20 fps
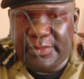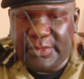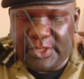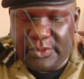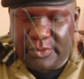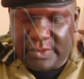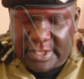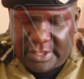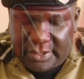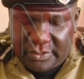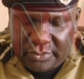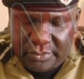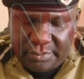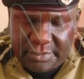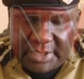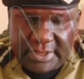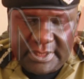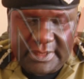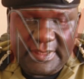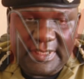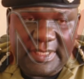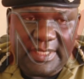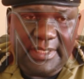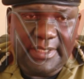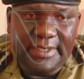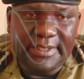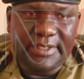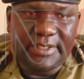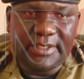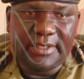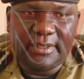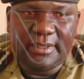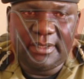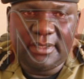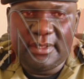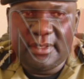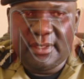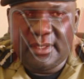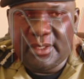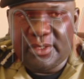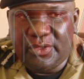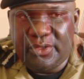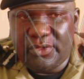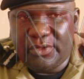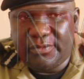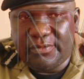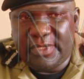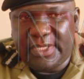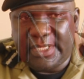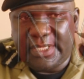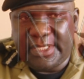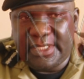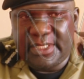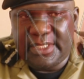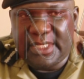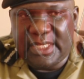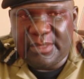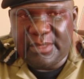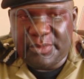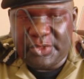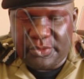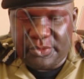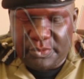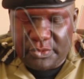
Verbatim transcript: the one whom it is alleged drove ahead up to